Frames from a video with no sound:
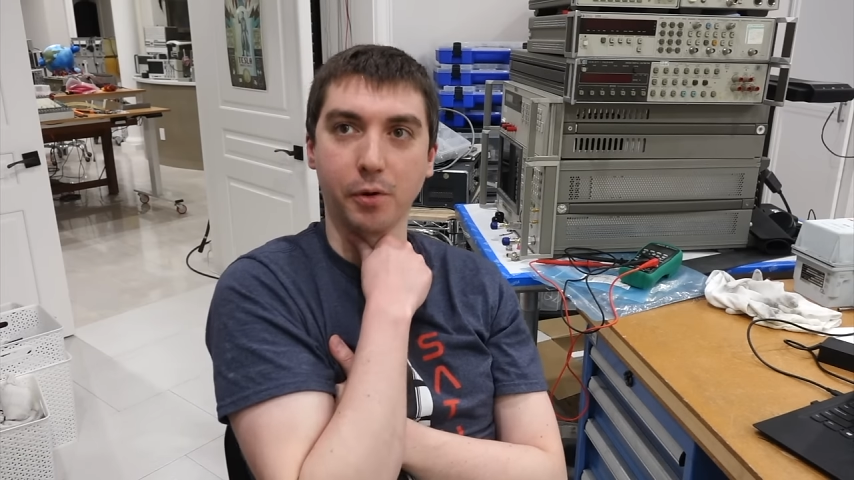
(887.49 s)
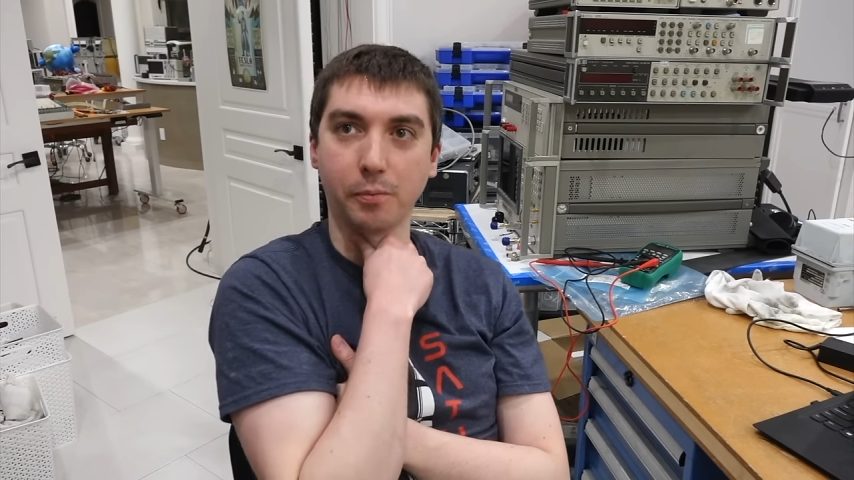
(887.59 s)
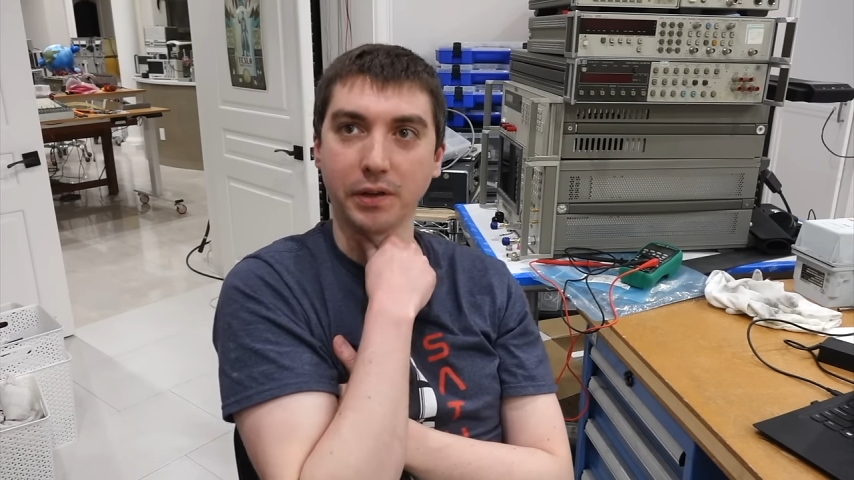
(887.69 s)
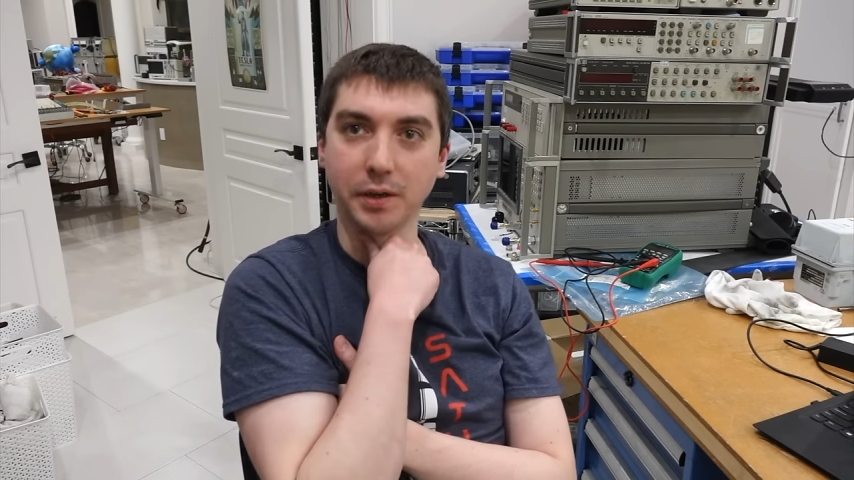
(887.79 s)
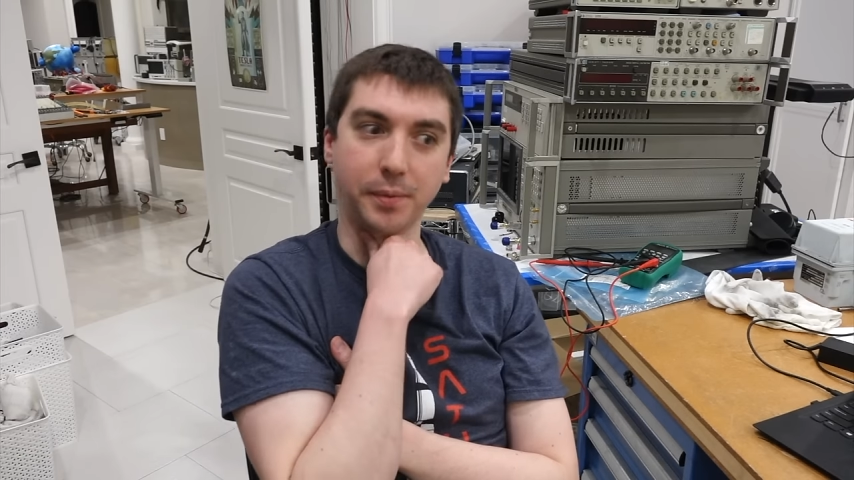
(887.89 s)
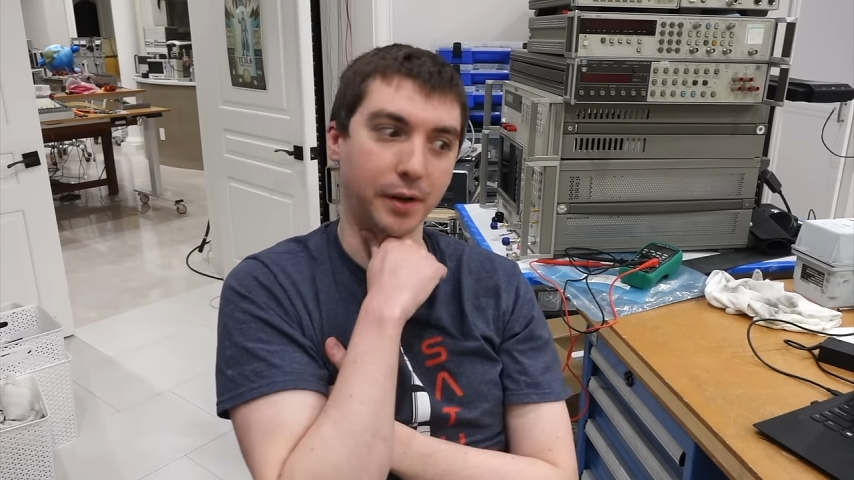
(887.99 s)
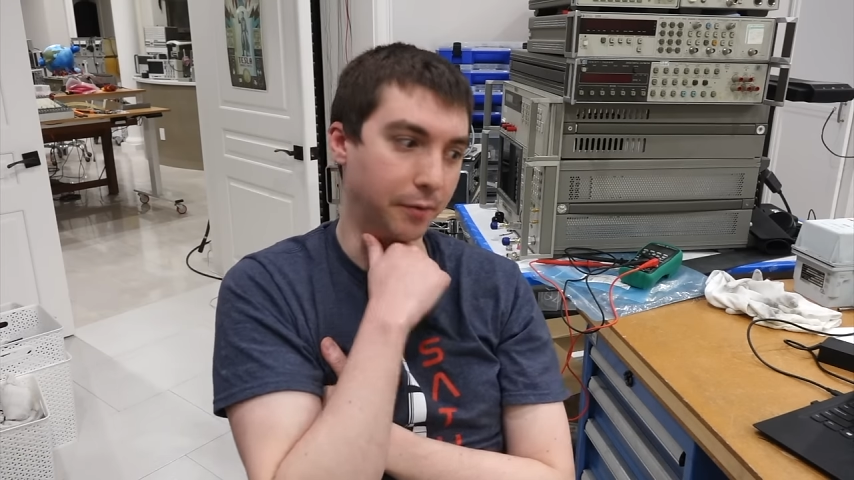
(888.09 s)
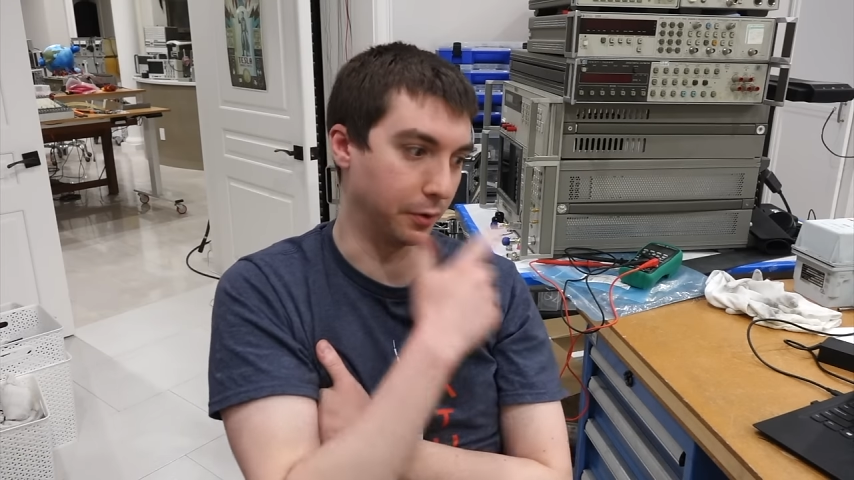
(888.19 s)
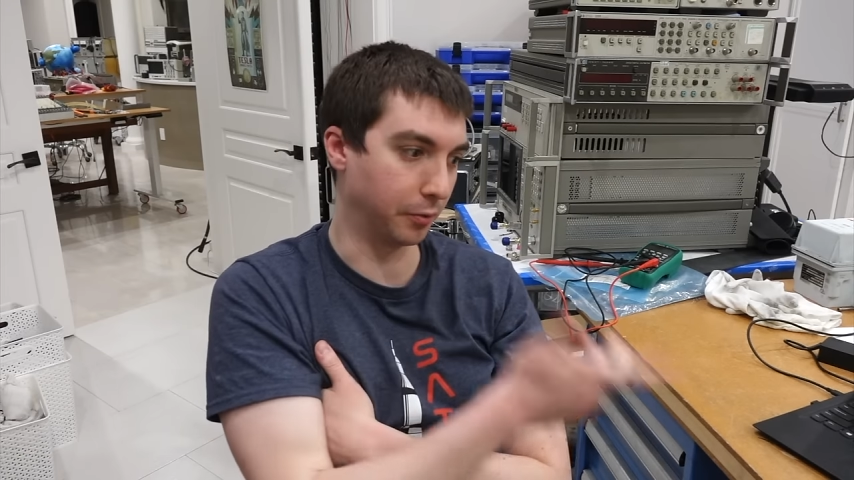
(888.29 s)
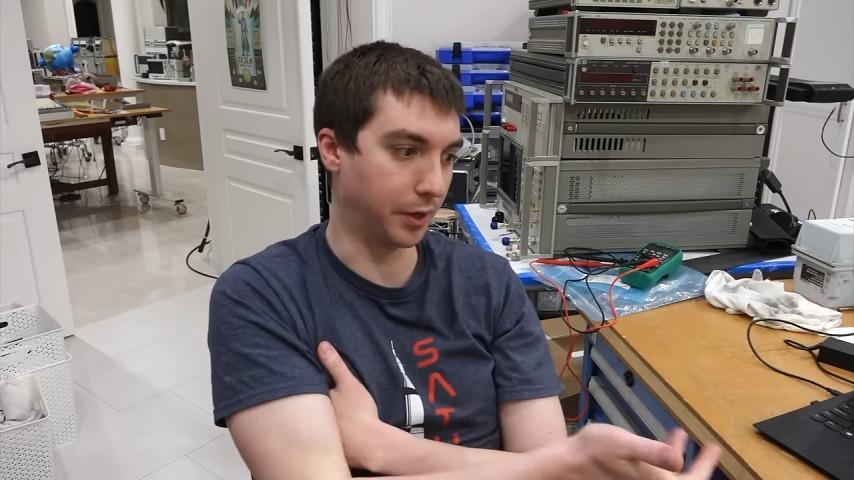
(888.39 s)
hoping to be
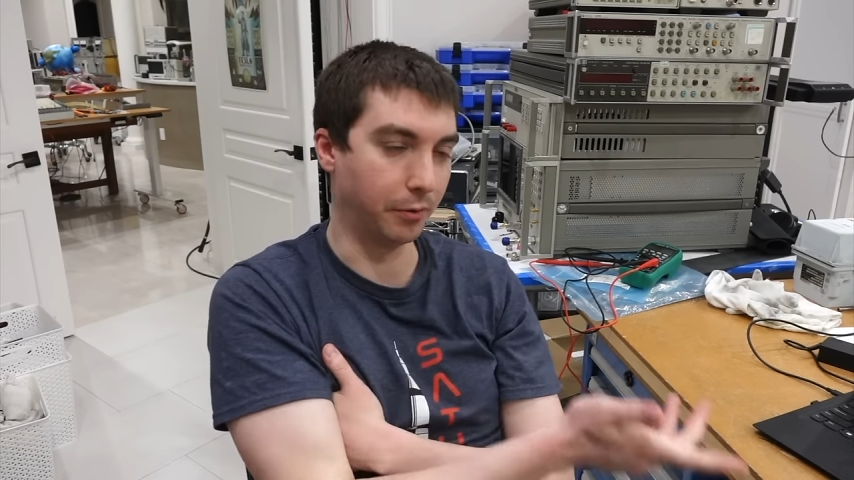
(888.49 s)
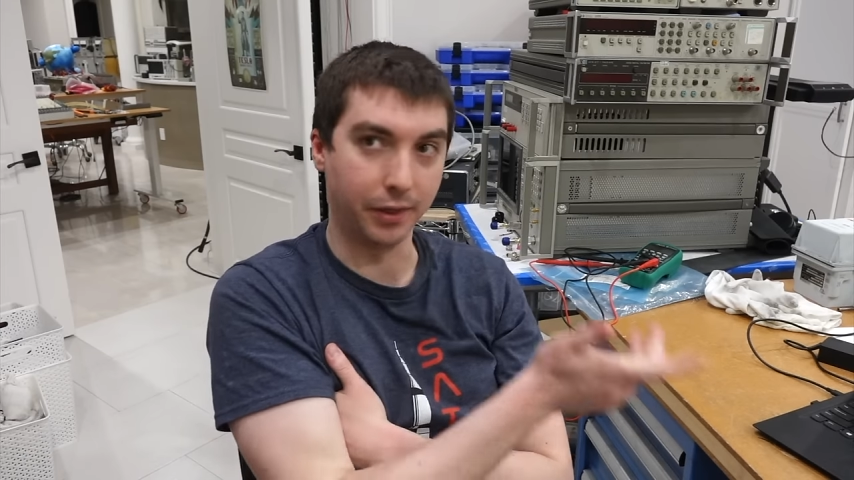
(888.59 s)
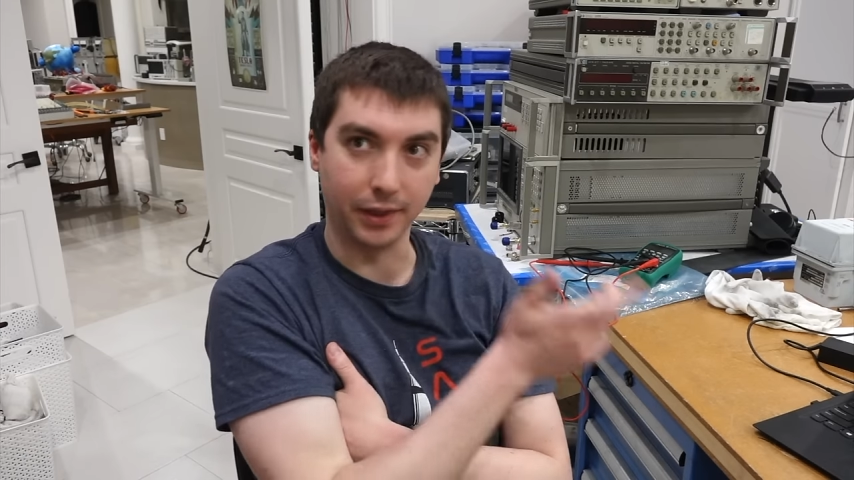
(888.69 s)
able to read with